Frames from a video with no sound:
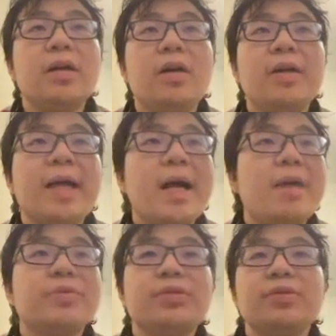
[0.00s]
Oh yeah,
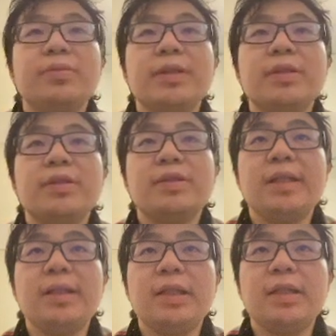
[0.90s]
I'm so stupid. So
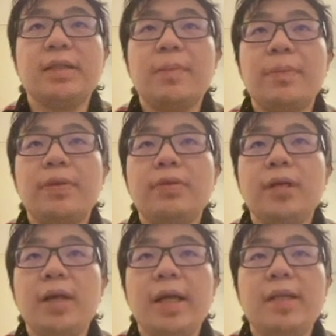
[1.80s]
say the example
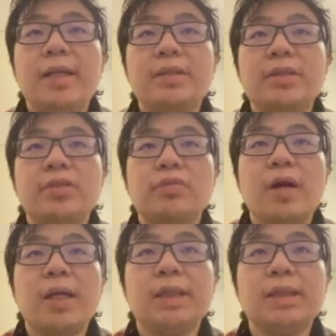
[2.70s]
and let's just
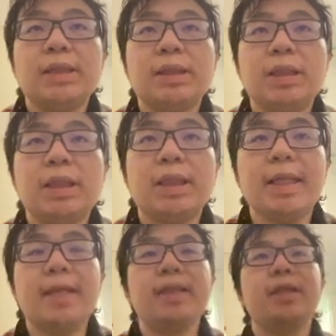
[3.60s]
run it again.